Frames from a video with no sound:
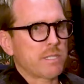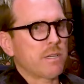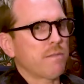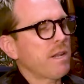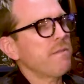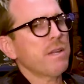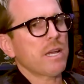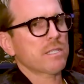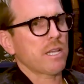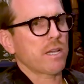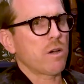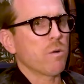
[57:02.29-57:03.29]
myself, and I've been asked
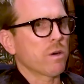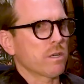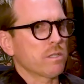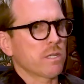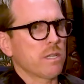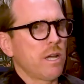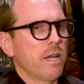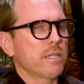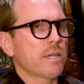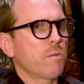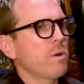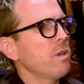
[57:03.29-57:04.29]
by coworkers and
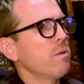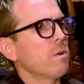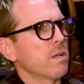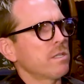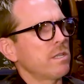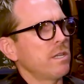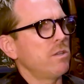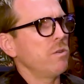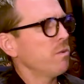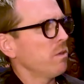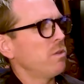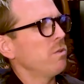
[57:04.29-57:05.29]
clients, like, what do you want to see? Do
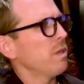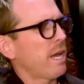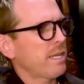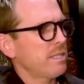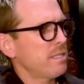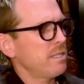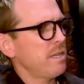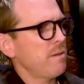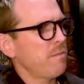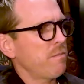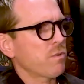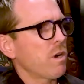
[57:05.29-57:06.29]
you do you like to
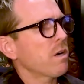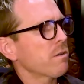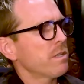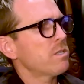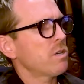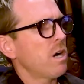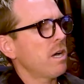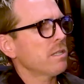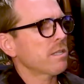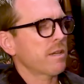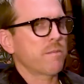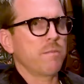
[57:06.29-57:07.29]
see progress
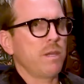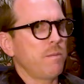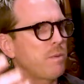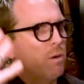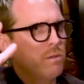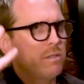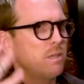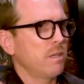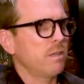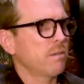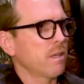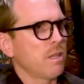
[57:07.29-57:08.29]
shots, like me
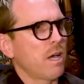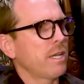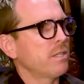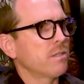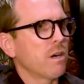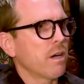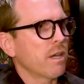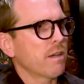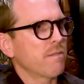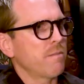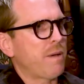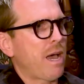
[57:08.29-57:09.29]
posting the line drawing
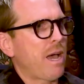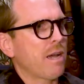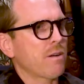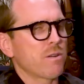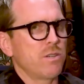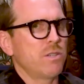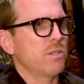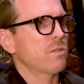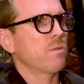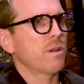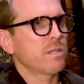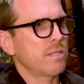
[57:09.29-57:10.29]
of a back, or do you
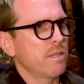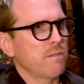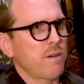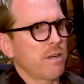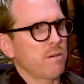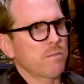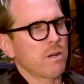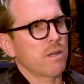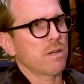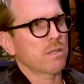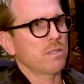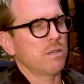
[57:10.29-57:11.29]
just want to see the final
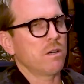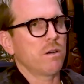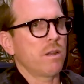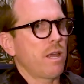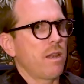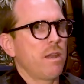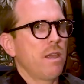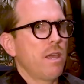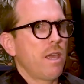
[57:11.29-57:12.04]
product? You know, and and